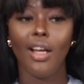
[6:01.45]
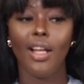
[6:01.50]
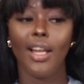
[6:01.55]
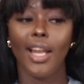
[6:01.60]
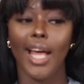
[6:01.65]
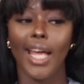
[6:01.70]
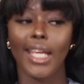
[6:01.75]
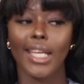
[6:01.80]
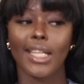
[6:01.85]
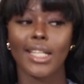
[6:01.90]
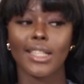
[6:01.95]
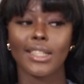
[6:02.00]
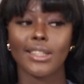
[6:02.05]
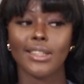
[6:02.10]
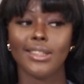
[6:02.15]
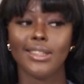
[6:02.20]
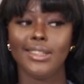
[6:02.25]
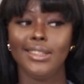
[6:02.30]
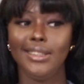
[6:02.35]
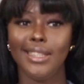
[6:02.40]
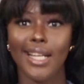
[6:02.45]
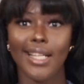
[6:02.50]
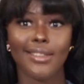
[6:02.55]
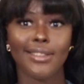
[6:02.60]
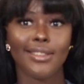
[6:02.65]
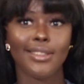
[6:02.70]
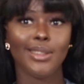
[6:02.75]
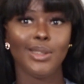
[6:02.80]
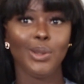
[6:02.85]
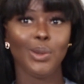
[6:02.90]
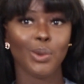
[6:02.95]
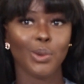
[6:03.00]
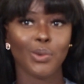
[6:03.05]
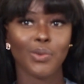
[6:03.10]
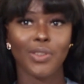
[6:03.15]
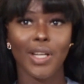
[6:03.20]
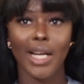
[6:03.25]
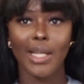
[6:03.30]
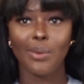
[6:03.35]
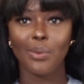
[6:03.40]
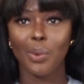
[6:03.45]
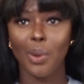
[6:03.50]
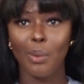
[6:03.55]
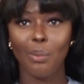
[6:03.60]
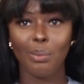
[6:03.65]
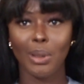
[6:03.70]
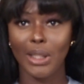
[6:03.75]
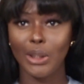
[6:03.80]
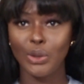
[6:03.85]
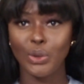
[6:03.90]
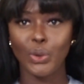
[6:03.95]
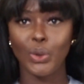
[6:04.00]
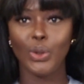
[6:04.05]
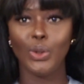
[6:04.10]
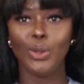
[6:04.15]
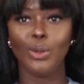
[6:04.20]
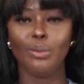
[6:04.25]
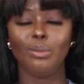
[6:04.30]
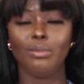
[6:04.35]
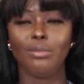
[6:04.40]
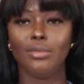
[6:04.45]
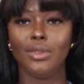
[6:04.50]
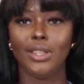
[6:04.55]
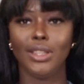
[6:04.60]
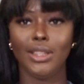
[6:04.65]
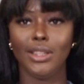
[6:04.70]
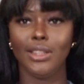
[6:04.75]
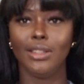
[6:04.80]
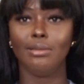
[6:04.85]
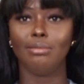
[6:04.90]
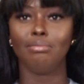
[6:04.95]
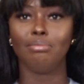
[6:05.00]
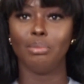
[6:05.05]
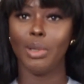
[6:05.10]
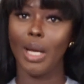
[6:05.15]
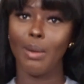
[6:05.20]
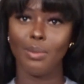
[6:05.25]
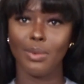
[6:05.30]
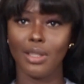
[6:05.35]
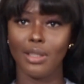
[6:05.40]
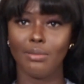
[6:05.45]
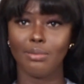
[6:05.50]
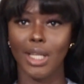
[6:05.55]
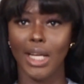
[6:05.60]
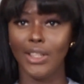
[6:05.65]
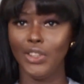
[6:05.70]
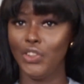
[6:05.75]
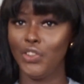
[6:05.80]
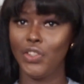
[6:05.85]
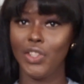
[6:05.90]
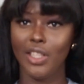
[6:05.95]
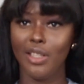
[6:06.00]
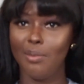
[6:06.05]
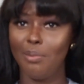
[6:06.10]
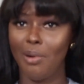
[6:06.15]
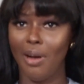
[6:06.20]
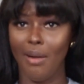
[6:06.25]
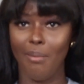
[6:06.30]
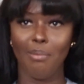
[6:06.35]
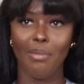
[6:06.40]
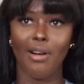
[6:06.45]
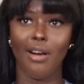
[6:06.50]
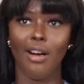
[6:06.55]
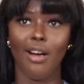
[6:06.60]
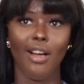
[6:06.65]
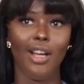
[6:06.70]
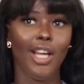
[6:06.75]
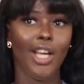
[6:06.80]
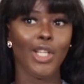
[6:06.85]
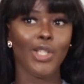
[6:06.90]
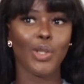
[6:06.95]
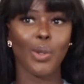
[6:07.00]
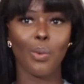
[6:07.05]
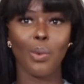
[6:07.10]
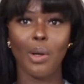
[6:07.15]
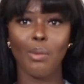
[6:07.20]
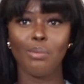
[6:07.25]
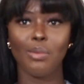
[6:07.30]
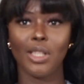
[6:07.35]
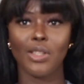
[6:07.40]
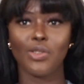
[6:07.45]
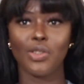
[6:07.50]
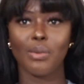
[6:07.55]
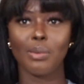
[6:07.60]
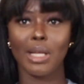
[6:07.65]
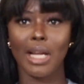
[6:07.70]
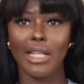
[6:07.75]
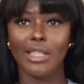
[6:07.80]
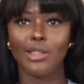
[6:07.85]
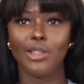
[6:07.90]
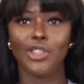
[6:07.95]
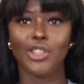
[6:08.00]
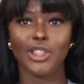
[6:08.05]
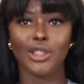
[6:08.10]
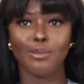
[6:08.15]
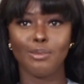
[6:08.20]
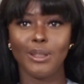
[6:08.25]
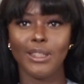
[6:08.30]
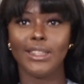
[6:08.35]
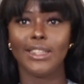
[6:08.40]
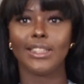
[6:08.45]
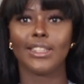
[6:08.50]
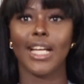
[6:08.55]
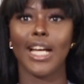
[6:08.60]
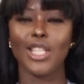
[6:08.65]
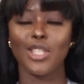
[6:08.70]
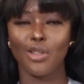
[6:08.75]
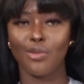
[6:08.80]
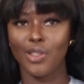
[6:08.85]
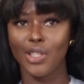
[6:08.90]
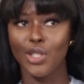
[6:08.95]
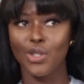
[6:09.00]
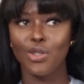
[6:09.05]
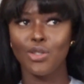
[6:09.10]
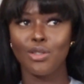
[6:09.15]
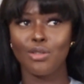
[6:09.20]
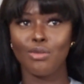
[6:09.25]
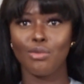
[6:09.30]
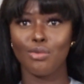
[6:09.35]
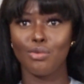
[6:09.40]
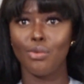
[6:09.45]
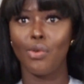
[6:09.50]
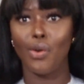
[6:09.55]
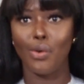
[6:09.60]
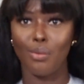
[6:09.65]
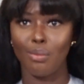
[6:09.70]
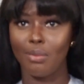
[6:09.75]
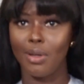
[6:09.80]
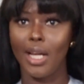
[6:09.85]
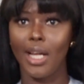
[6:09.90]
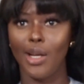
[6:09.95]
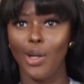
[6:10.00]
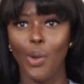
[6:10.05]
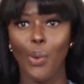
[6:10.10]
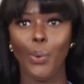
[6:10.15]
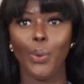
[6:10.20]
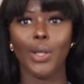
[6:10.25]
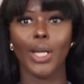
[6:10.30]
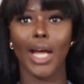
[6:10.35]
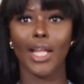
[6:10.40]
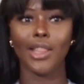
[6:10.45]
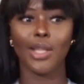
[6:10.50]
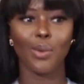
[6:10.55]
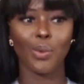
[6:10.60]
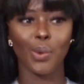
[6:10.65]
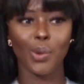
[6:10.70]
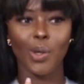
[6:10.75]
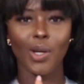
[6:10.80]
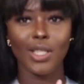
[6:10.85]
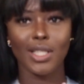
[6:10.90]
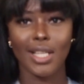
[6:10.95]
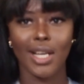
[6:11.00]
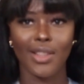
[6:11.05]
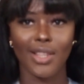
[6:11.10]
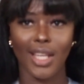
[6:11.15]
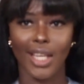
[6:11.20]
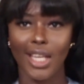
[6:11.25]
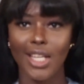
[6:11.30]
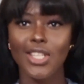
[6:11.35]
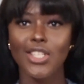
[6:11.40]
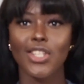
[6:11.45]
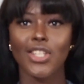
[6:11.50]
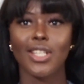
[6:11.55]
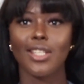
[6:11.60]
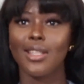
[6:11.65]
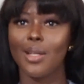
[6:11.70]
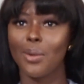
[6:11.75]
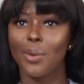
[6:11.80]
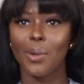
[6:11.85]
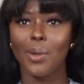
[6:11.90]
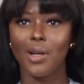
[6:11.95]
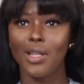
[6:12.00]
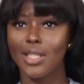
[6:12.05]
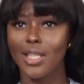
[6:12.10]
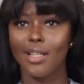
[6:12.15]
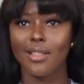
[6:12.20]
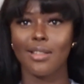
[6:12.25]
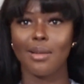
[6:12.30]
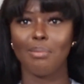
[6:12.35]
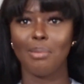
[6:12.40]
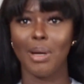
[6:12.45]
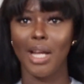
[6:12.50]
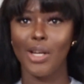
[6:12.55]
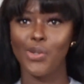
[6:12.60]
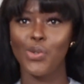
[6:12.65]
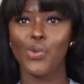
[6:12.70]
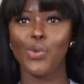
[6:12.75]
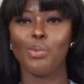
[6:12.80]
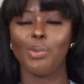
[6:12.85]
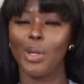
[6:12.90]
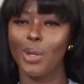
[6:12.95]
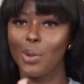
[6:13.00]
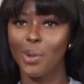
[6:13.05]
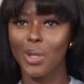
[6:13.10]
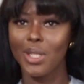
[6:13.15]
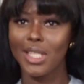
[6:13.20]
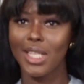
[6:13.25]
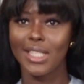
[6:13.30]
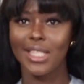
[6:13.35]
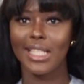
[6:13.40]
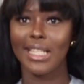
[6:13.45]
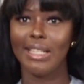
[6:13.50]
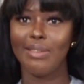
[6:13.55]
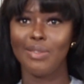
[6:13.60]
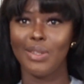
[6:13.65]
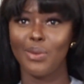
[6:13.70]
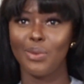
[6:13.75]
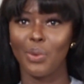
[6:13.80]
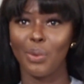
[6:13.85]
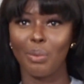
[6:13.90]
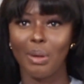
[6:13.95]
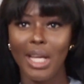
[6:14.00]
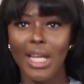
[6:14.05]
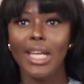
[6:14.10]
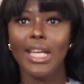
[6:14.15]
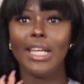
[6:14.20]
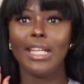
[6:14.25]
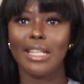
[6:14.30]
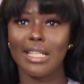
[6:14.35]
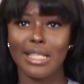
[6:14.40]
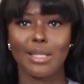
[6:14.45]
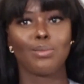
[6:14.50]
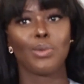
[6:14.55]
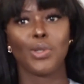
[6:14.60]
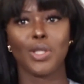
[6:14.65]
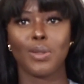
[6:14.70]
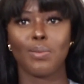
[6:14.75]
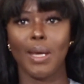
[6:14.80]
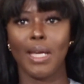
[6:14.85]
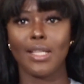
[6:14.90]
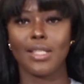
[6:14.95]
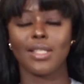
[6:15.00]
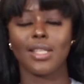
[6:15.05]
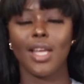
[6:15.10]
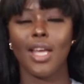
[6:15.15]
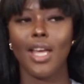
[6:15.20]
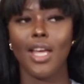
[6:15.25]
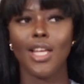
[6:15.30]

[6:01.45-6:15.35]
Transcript: Like, yes, you'll find one bedroom in Birmingham that is cheaper, but your one bedroom can just be the size of this room alone, and they will cut out the kitchen, they will cut out the bedroom, they will cut out the living room in a small space.